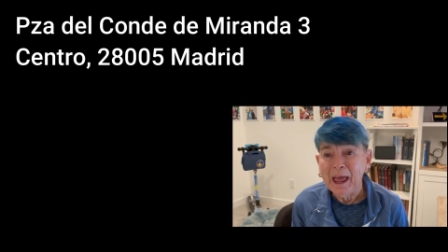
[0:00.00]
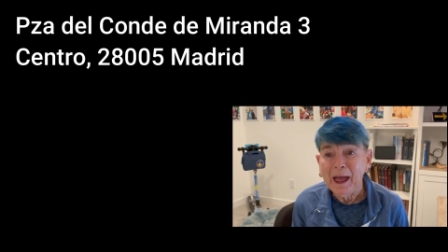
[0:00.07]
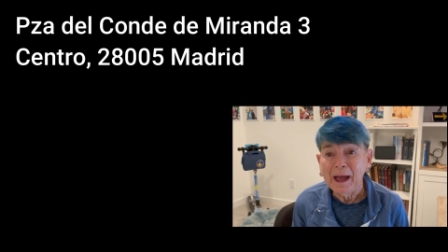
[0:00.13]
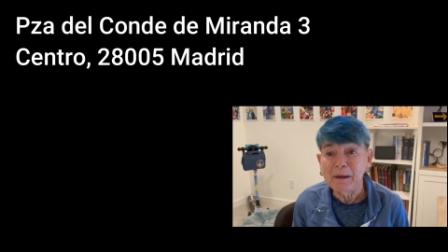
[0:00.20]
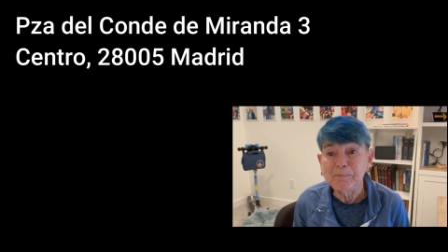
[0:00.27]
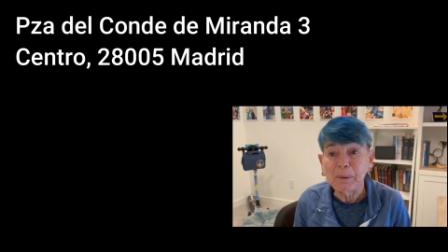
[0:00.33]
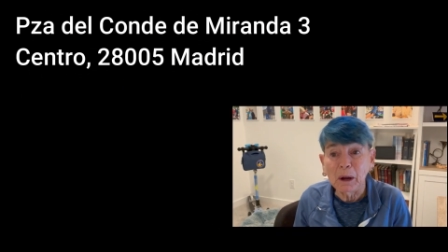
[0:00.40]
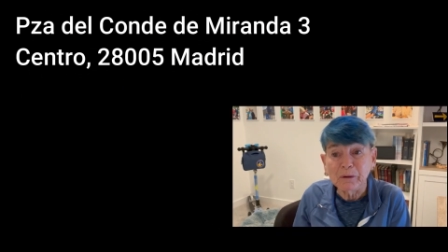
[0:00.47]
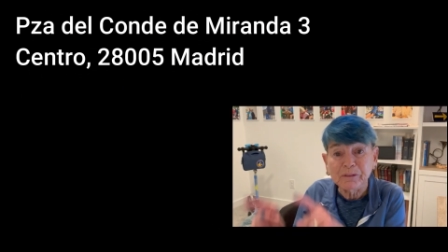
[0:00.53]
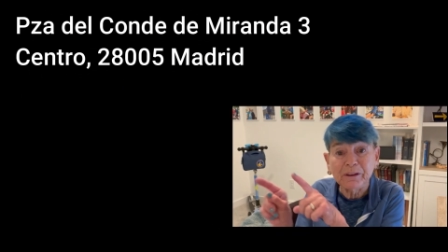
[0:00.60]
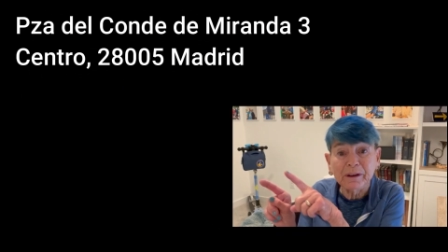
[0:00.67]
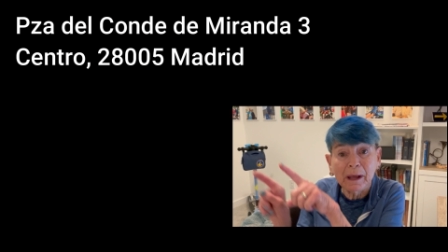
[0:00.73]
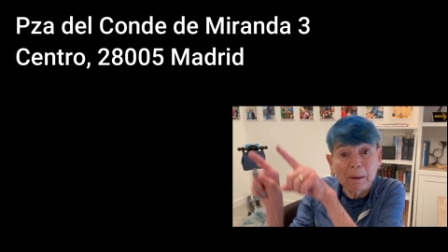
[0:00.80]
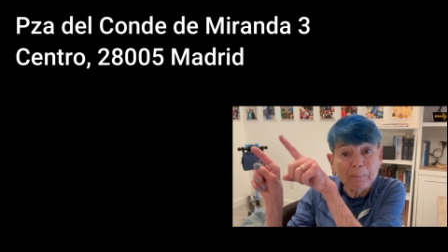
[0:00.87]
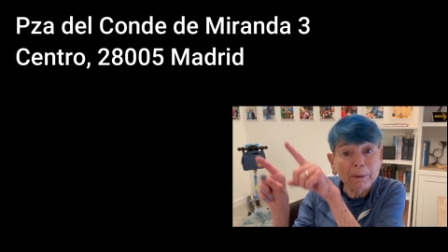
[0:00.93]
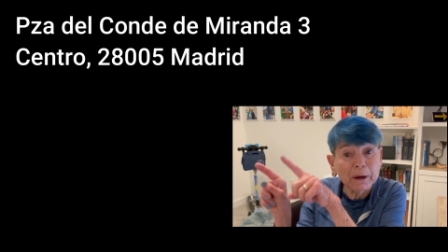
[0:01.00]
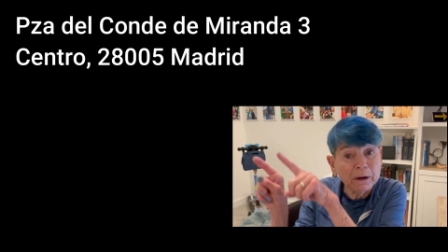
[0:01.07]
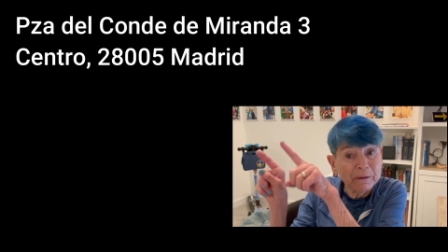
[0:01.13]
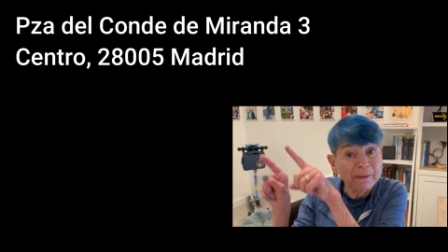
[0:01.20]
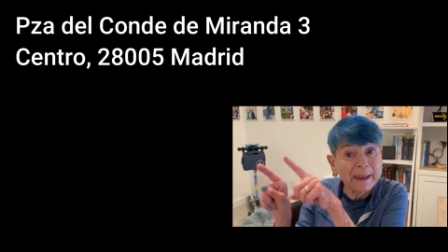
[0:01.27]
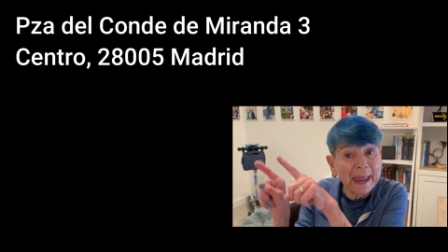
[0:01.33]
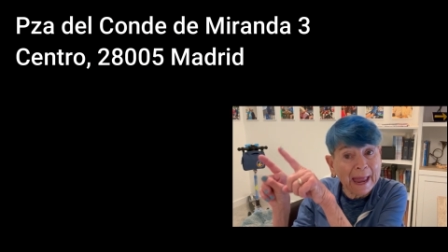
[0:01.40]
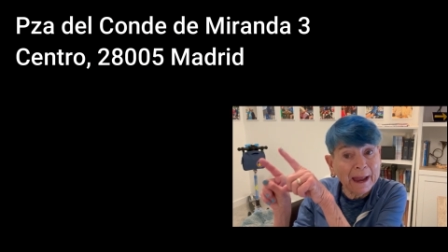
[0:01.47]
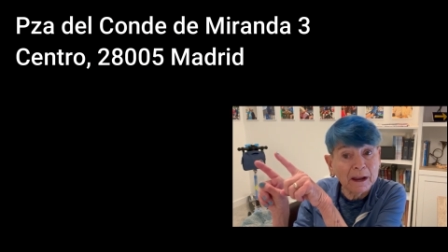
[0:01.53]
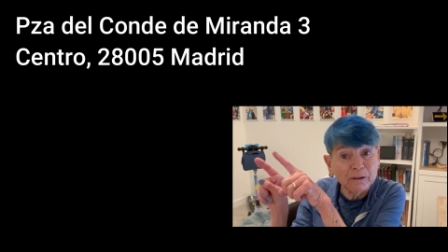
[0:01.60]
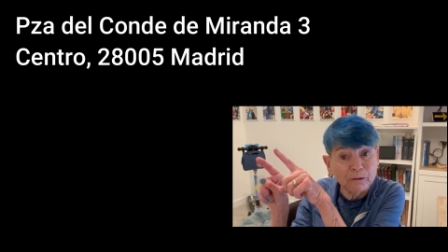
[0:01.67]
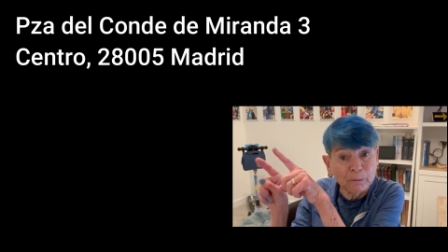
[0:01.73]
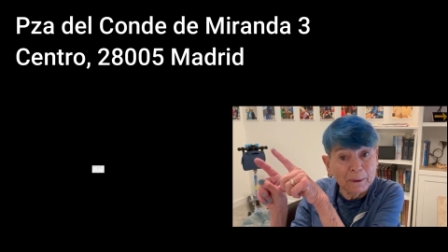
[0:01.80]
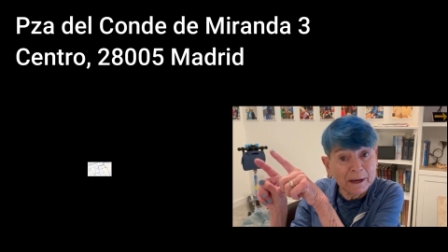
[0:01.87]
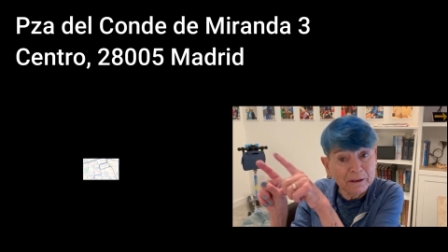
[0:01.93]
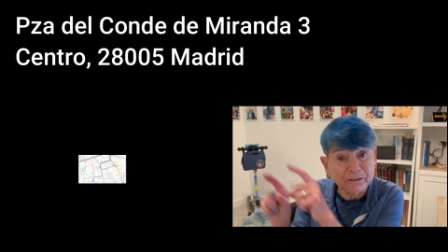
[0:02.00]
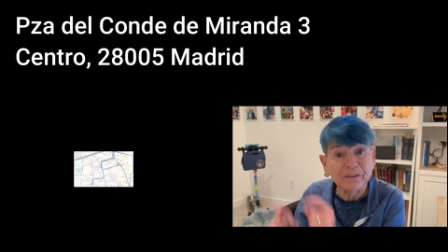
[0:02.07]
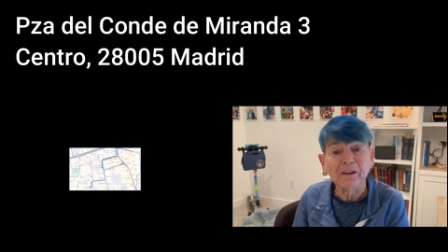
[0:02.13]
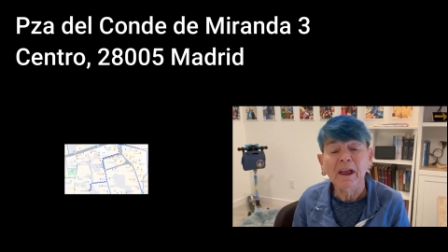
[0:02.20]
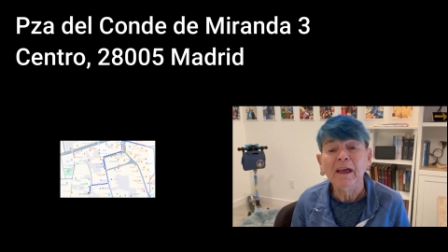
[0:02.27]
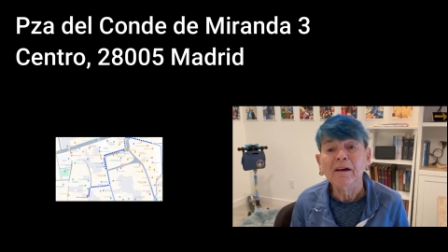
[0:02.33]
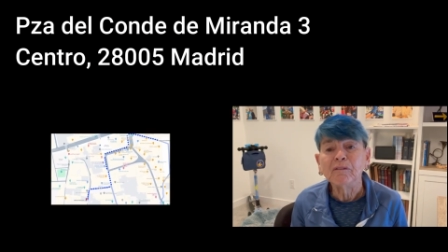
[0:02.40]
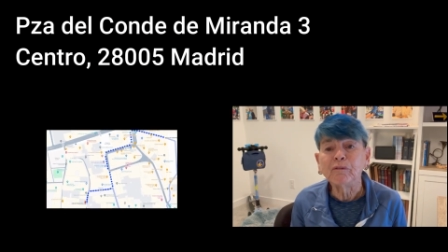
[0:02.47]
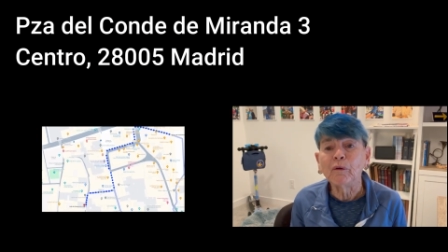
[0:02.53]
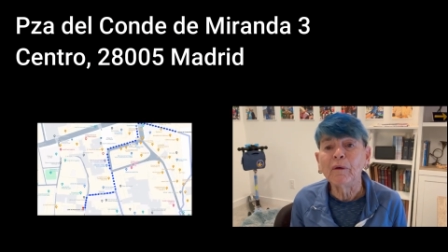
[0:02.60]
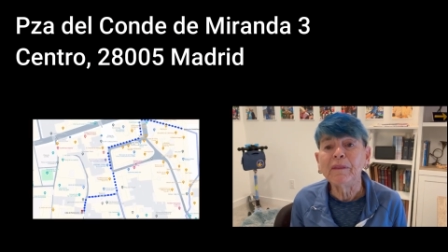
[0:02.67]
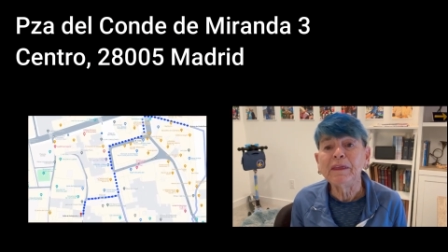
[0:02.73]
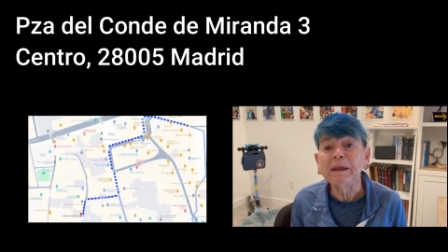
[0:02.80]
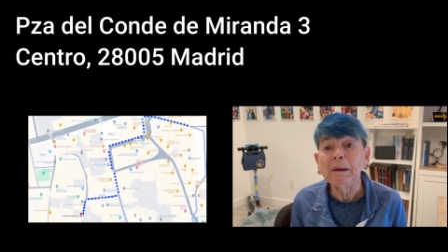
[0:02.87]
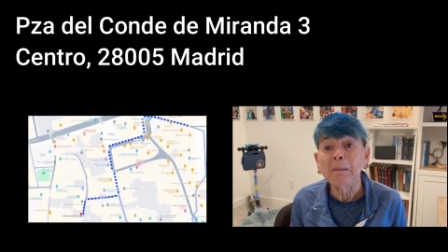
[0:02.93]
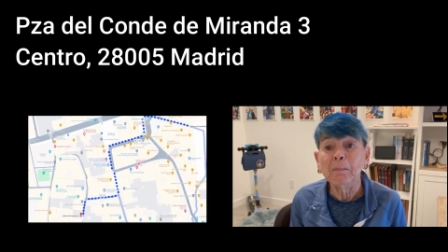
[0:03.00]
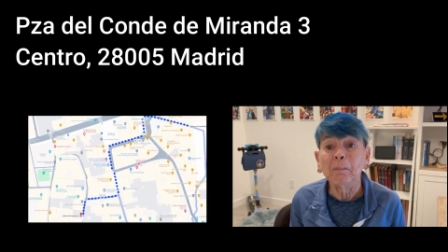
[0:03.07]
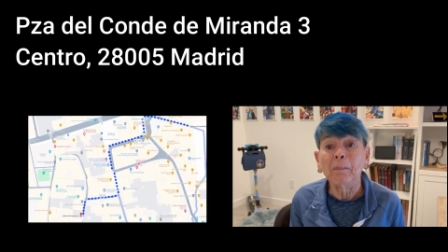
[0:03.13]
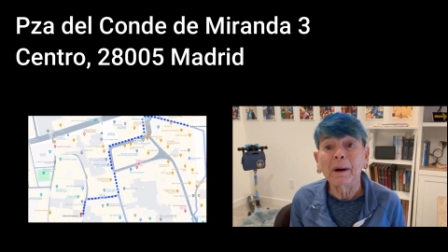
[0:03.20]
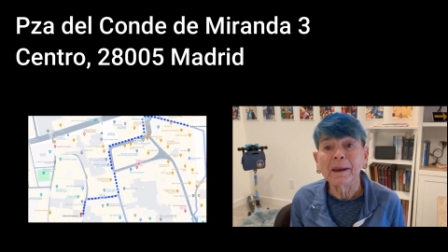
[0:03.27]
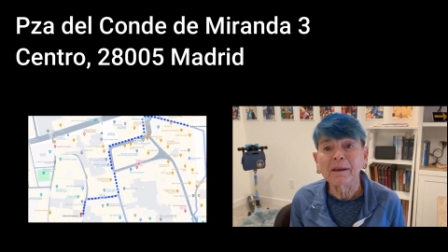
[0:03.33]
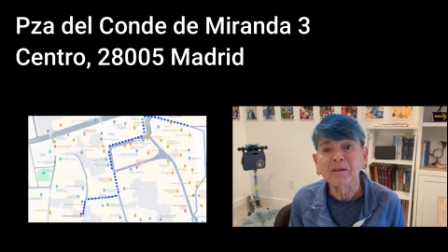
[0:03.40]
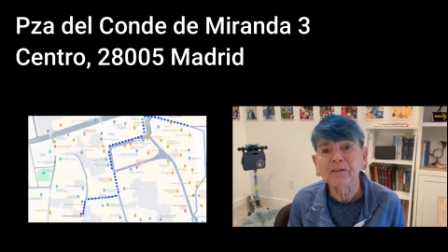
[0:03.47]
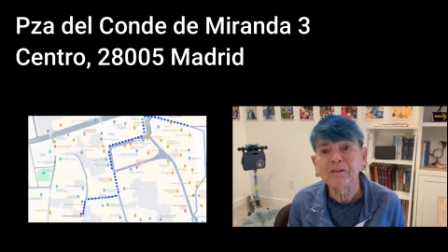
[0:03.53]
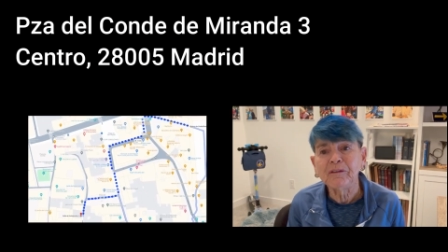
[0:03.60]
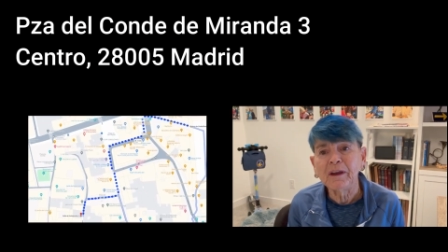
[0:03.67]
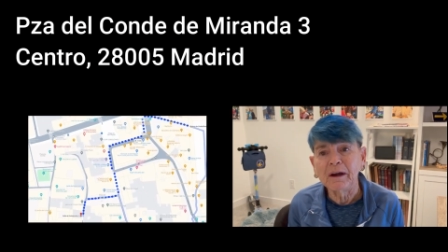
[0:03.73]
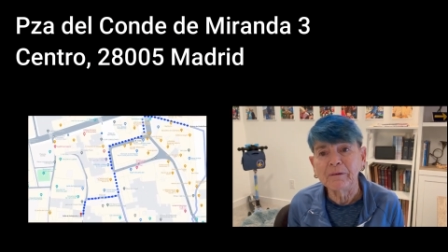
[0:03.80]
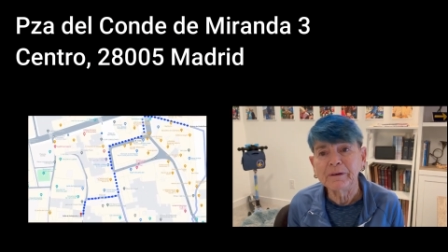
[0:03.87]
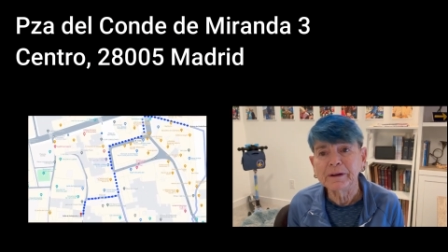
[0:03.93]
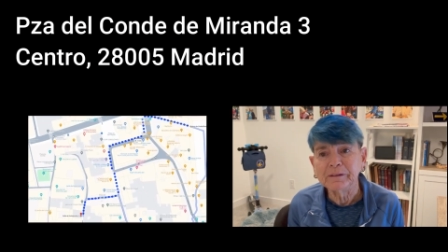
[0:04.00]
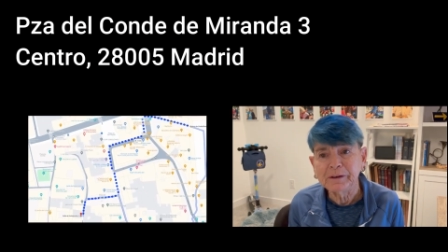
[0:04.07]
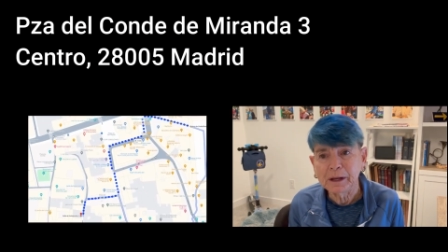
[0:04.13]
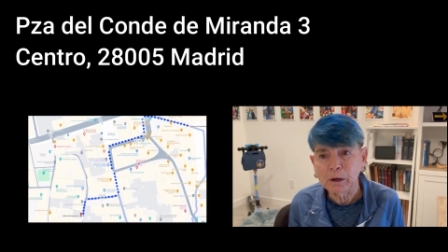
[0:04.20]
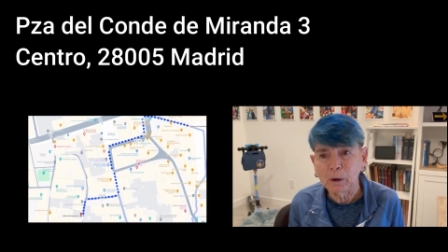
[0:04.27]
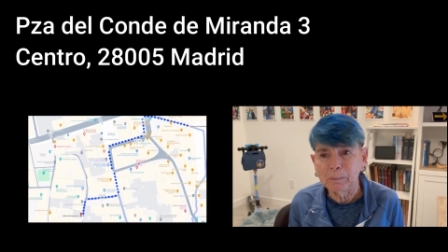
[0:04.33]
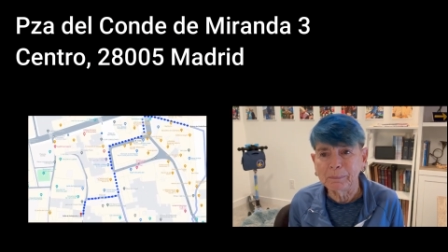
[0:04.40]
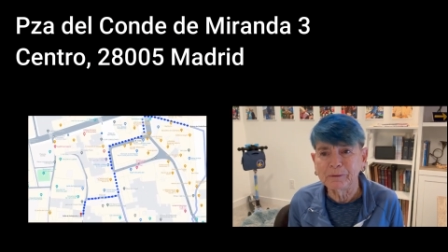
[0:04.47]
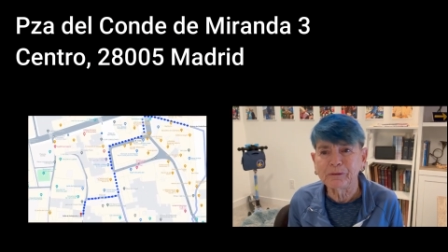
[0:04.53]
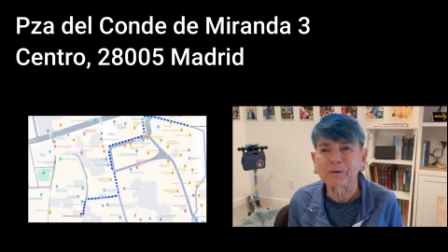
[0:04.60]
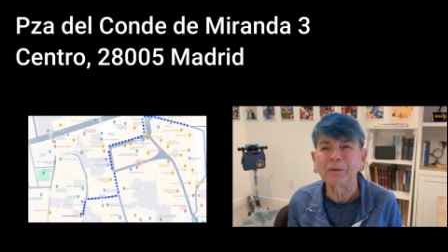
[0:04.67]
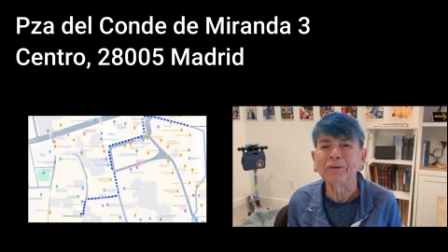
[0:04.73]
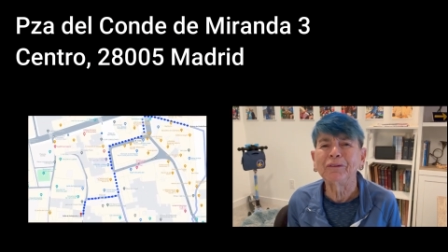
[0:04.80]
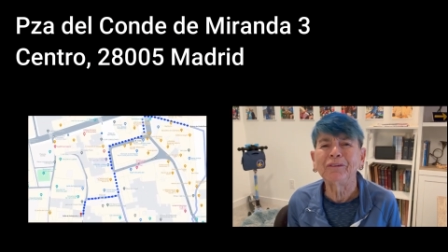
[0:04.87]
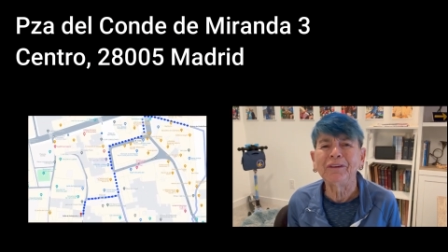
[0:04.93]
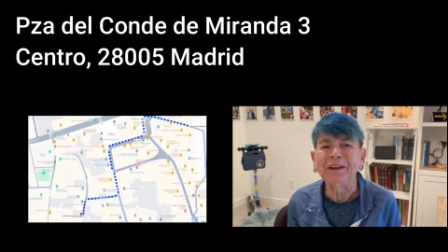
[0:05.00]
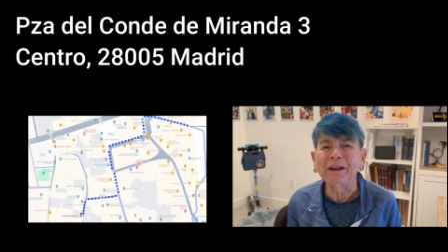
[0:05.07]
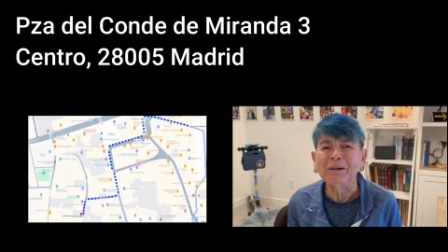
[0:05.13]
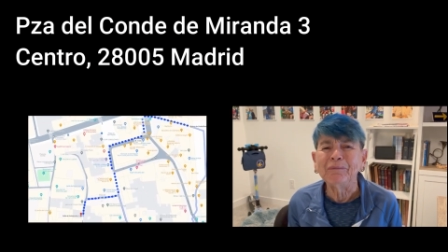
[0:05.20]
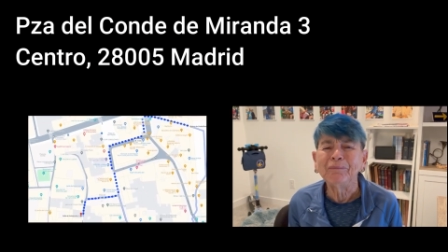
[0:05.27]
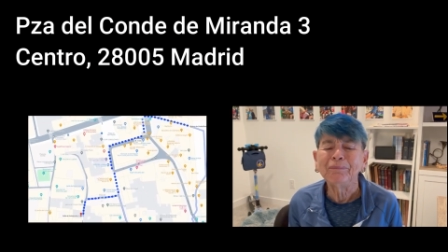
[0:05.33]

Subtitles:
I'm posting up here the address for the Monasterio de Corpus Christi.